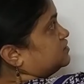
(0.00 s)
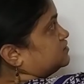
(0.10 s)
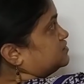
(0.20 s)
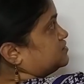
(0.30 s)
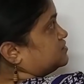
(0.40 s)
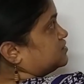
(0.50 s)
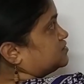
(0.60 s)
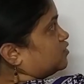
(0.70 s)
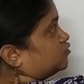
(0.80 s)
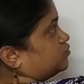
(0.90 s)
This is the
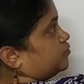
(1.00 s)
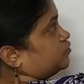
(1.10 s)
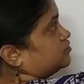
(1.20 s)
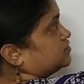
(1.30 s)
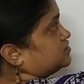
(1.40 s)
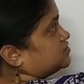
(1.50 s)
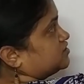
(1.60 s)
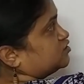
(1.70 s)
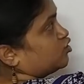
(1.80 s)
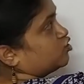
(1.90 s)
south pole, this is
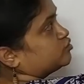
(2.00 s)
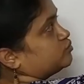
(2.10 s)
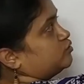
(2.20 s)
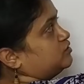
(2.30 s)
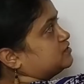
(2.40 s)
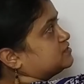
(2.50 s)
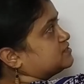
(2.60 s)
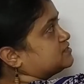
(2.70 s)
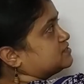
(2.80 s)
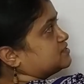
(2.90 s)
the north pole, this
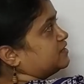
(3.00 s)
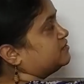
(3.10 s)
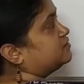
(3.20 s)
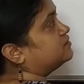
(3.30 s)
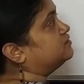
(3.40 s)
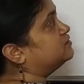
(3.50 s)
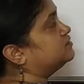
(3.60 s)
is the center,